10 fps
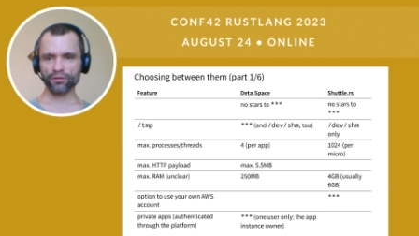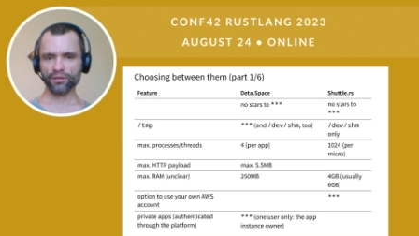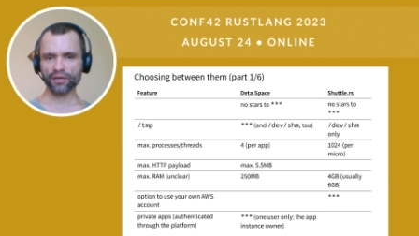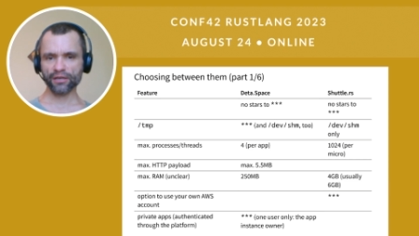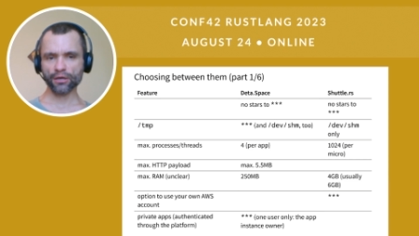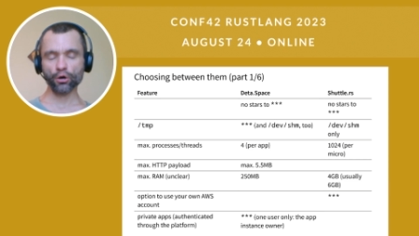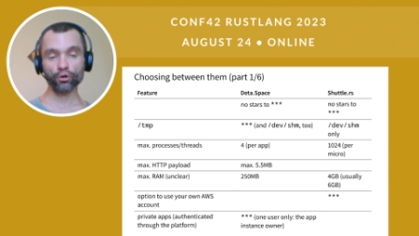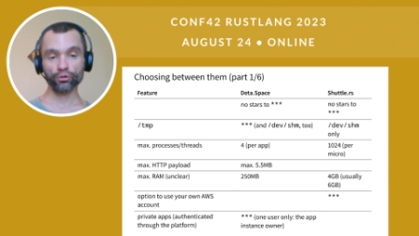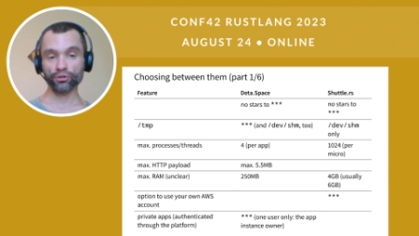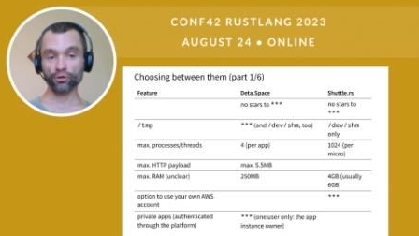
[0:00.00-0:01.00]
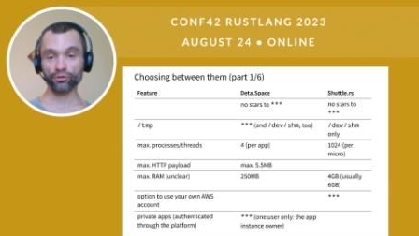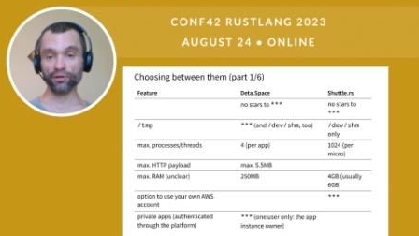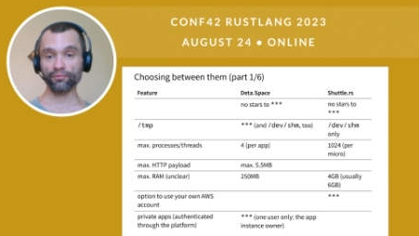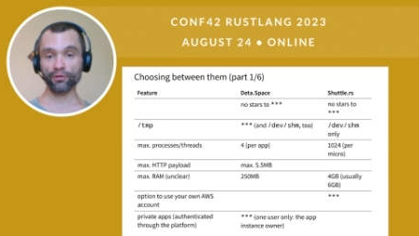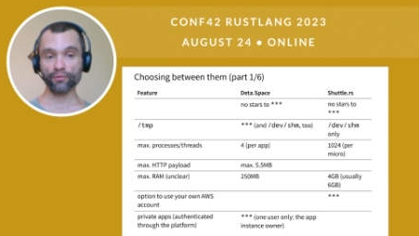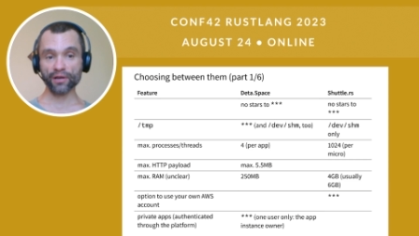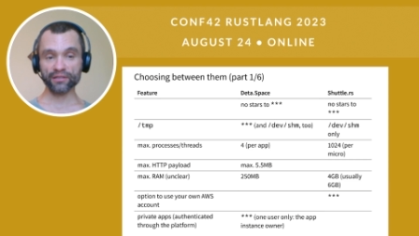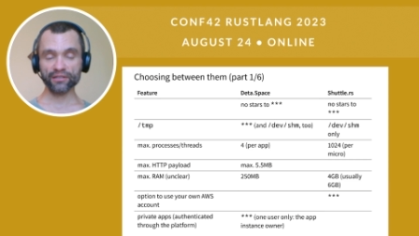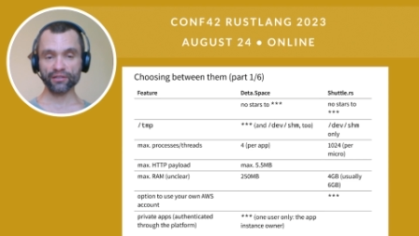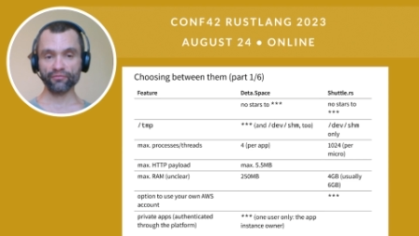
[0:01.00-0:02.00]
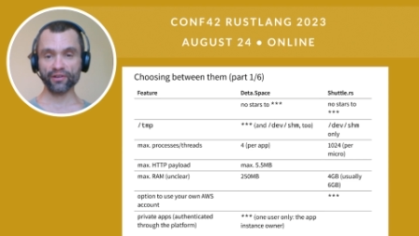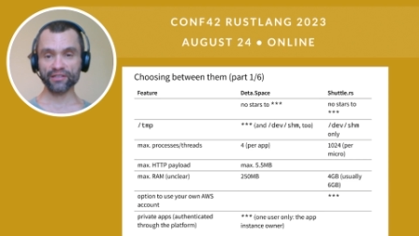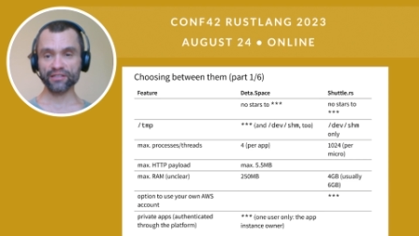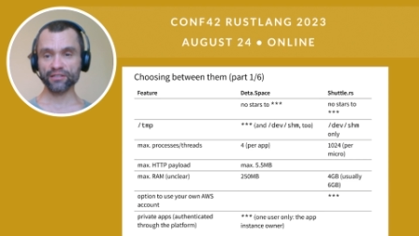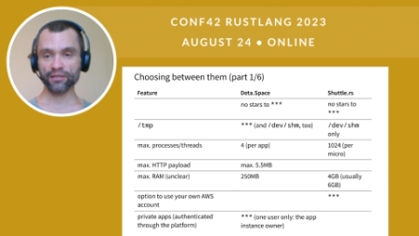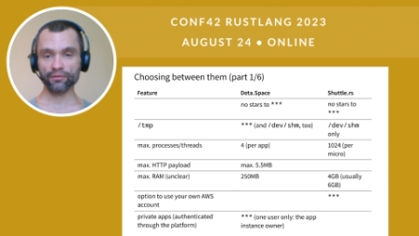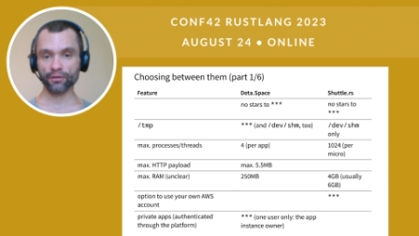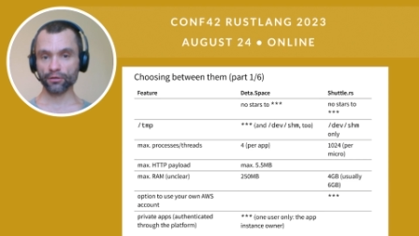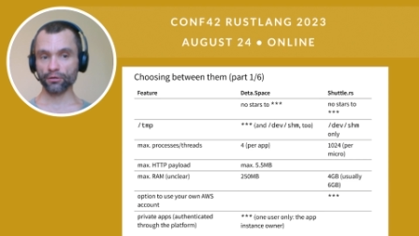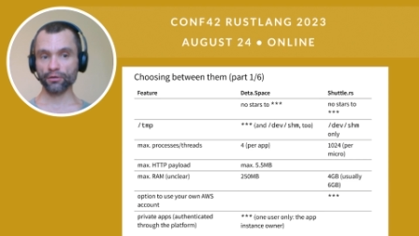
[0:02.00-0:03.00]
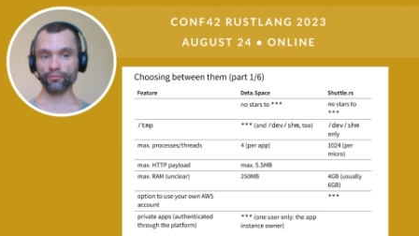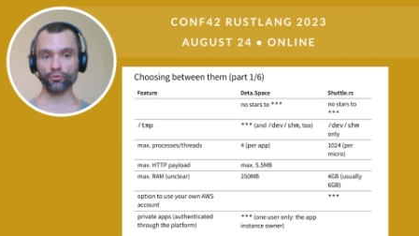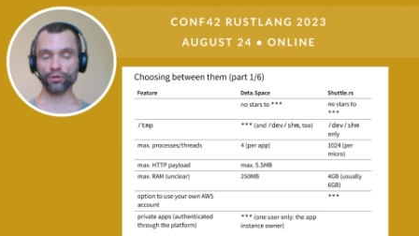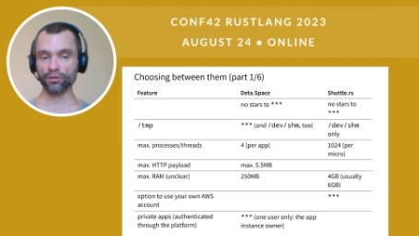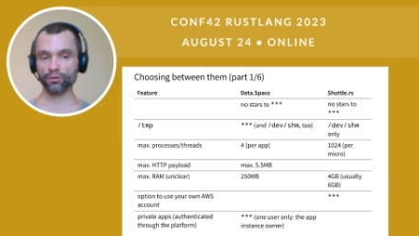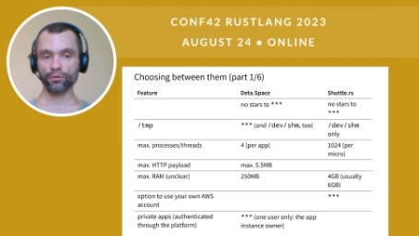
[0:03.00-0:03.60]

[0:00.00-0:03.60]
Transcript: the or, or trivial one ones if you need